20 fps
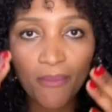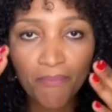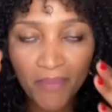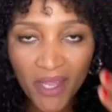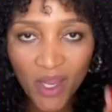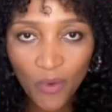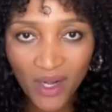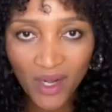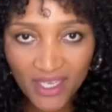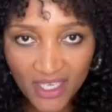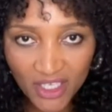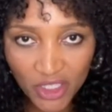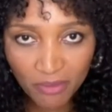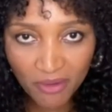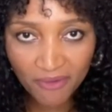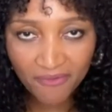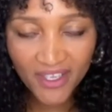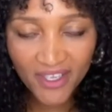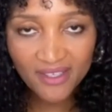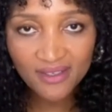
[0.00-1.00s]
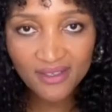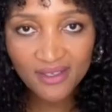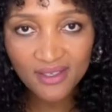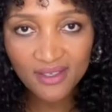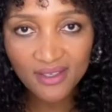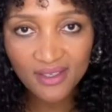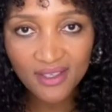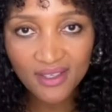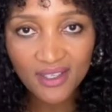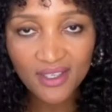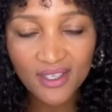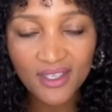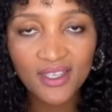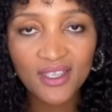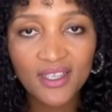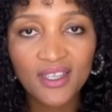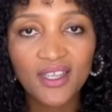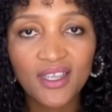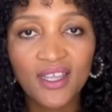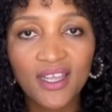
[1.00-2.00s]
pay what needs to be fixed,
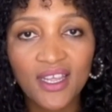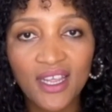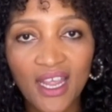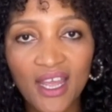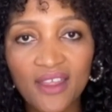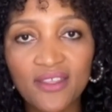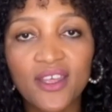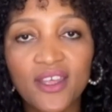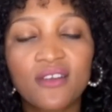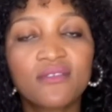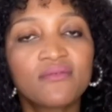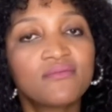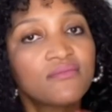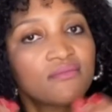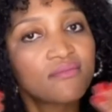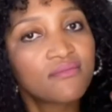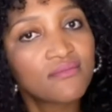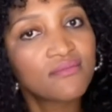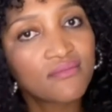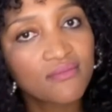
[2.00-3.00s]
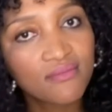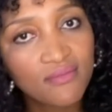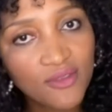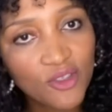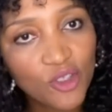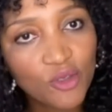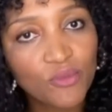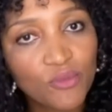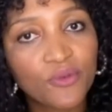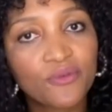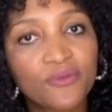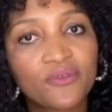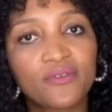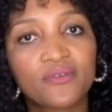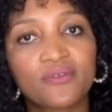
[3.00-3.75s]
and then you move.